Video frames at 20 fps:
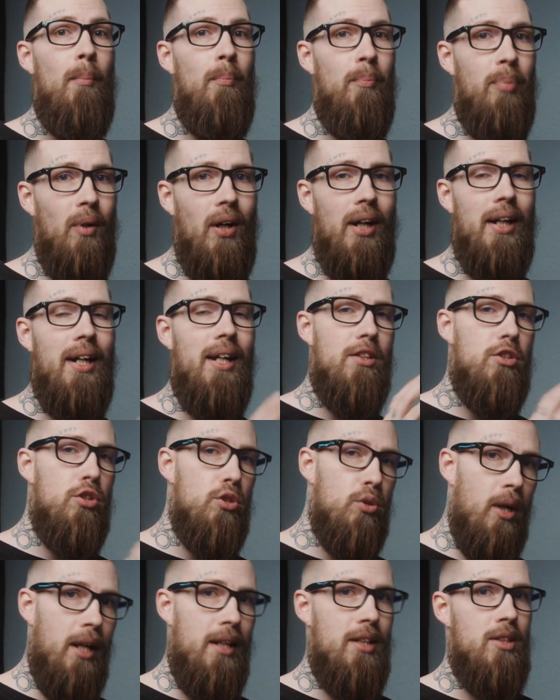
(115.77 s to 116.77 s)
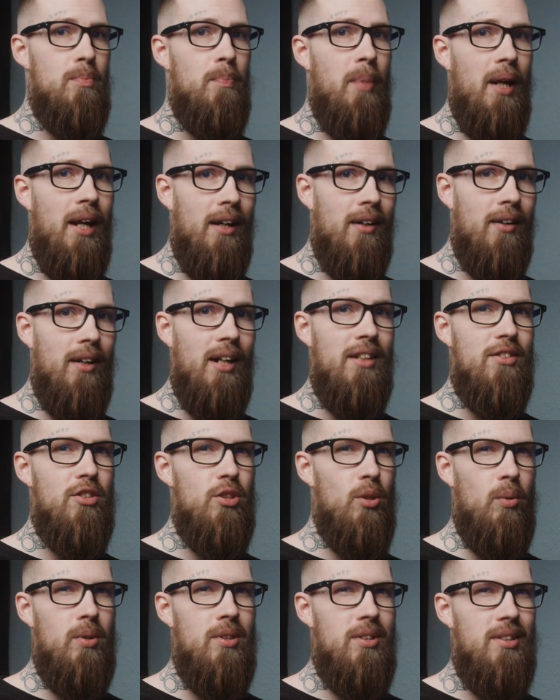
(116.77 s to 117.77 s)
but it's transparent
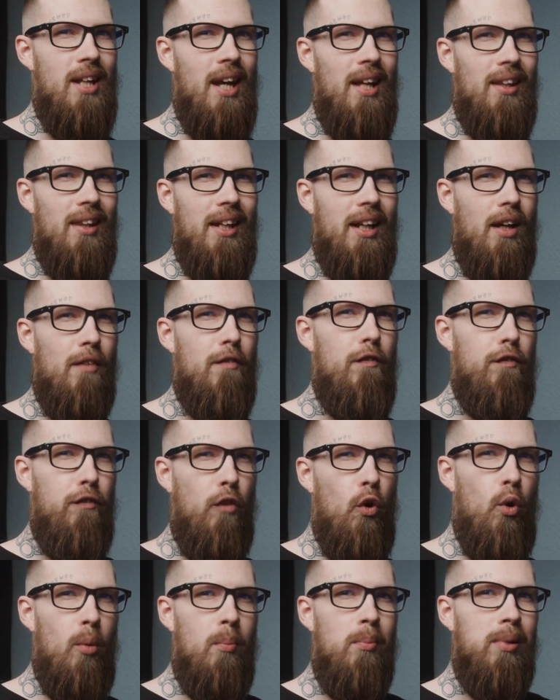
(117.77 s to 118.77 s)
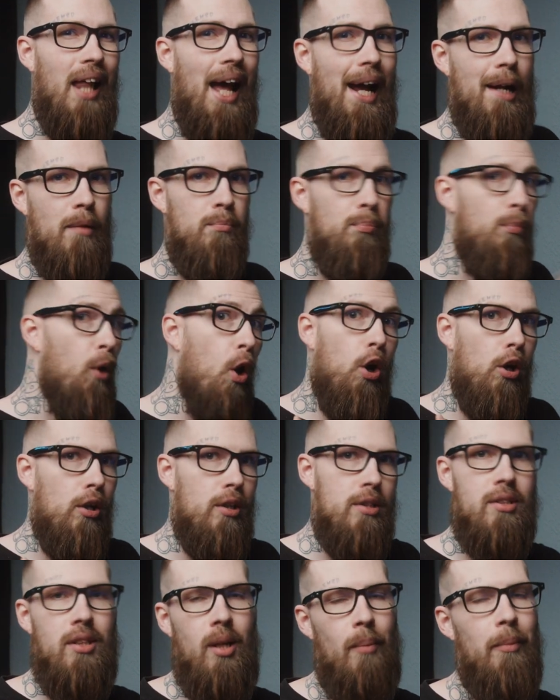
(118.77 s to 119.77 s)
so it's not like a full black bar
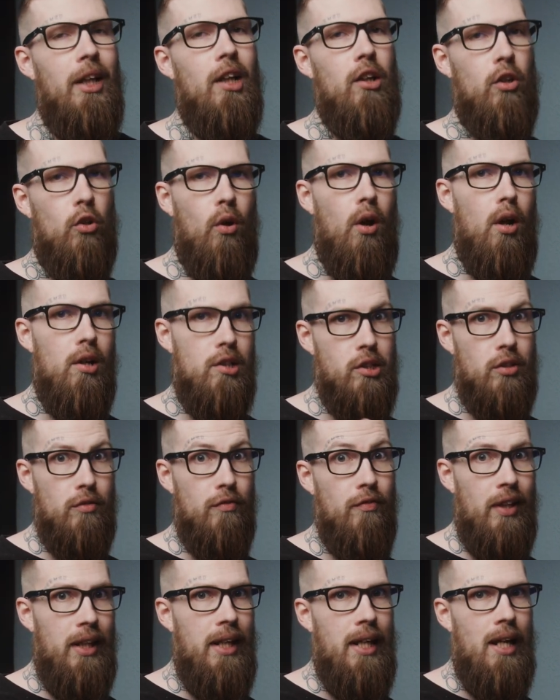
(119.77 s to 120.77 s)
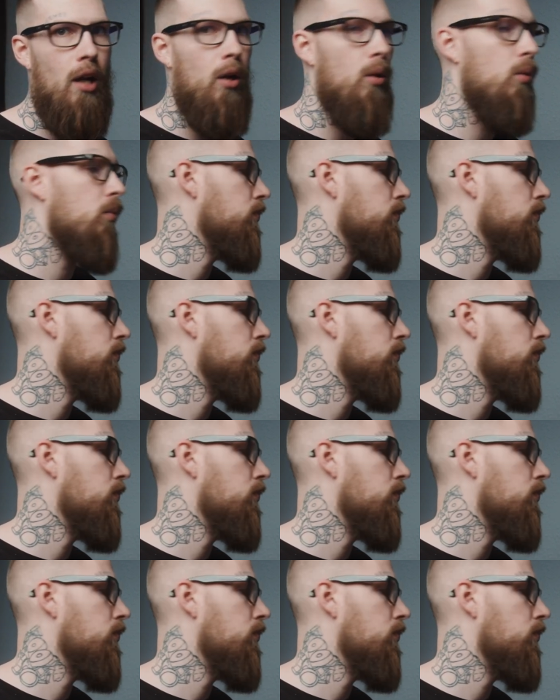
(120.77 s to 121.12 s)
is coming across your video.